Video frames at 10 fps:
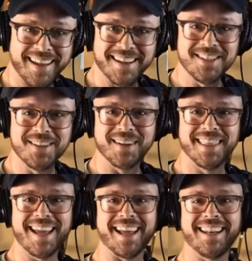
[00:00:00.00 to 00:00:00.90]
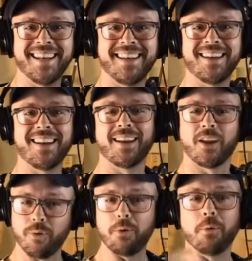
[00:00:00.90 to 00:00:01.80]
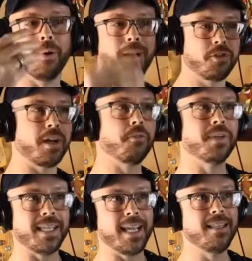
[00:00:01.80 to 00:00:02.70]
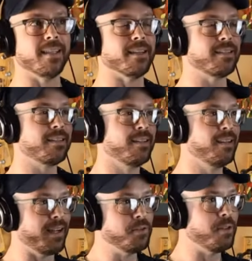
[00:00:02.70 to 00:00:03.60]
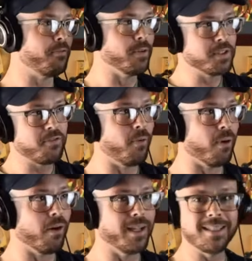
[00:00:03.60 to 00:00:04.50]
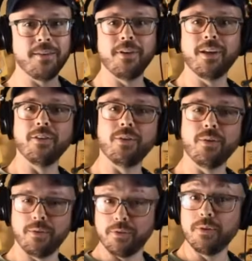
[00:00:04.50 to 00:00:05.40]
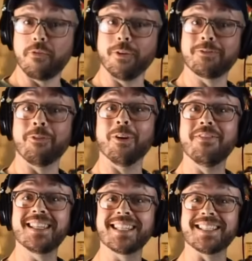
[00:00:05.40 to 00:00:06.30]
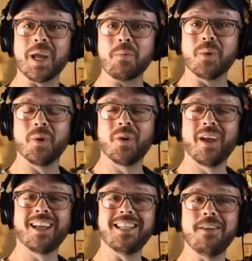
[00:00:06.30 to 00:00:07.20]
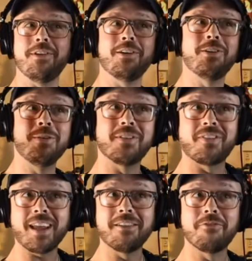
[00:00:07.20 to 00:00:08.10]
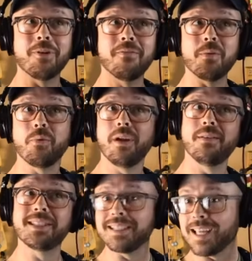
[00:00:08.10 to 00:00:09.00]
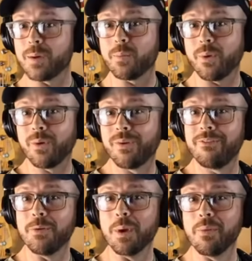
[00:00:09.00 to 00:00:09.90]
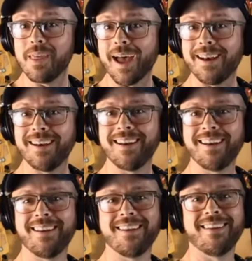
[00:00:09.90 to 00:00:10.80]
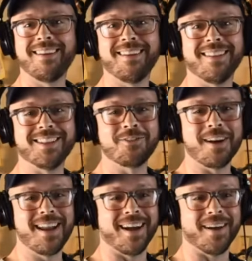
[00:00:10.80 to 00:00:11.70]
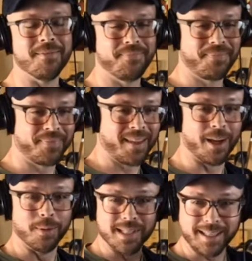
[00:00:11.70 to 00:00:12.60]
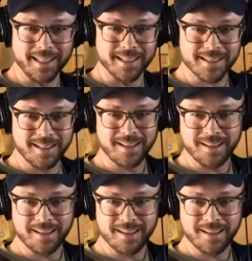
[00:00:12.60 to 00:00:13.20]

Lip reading: How'd you do on that? Right, we want to try to retain this. Now do the first 4 and see if you can do the first 4 of this example. See if you can do the second 4 of the previous example. If you remember that. Let's try it out. It was like this.